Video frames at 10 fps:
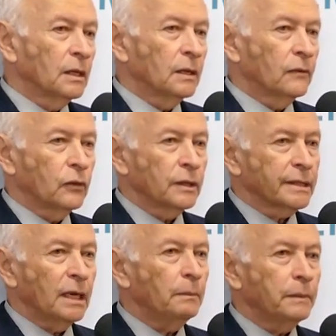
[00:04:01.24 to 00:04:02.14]
for
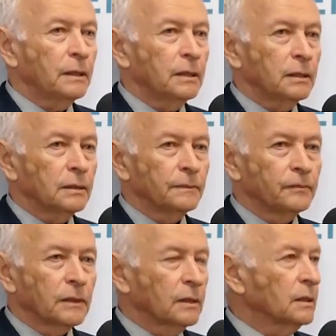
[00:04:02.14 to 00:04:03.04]
example,
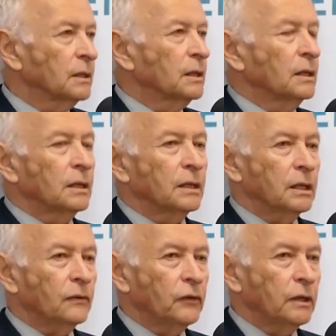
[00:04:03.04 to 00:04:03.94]

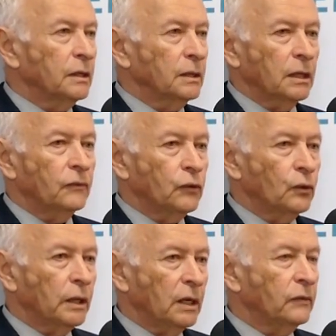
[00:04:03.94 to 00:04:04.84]
if
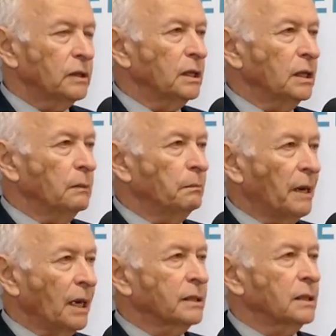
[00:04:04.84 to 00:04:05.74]
you have an
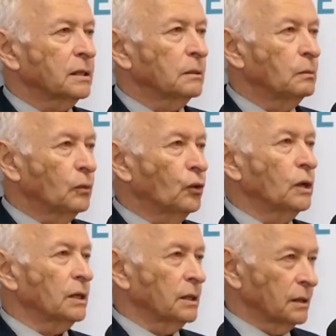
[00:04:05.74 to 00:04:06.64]
impacted
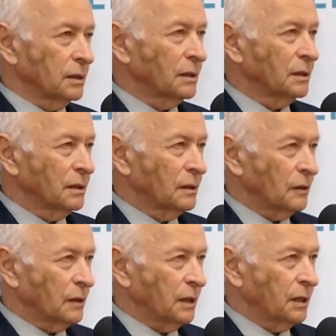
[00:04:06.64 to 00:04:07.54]
molar,
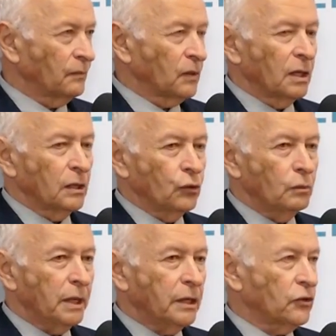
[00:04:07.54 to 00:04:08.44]
okay, you
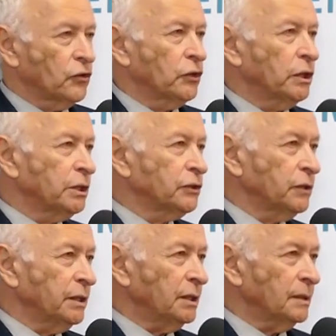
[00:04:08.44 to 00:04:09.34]
make a
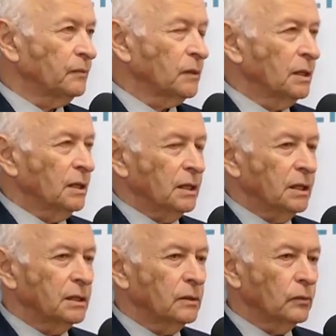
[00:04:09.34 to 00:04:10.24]
surgery,
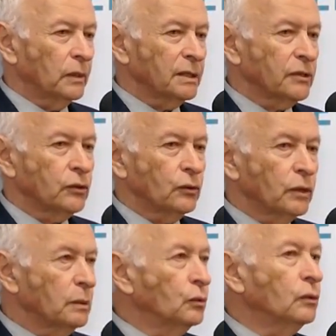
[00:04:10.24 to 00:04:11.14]
and once you
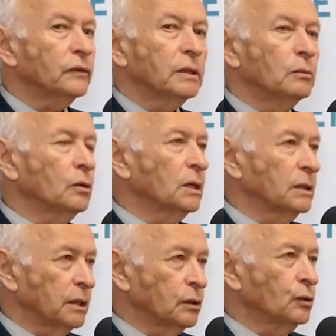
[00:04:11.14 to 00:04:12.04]
remove the molar,
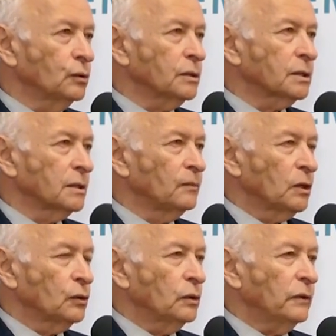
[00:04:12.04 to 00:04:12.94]
the tooth,
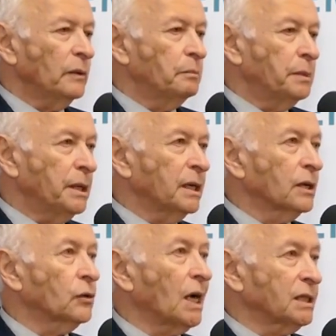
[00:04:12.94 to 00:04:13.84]
you have a big
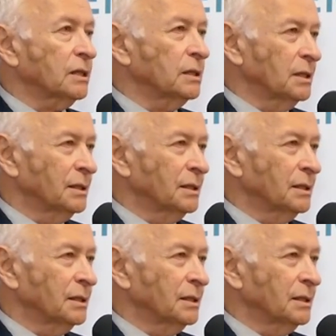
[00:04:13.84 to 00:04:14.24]
crater.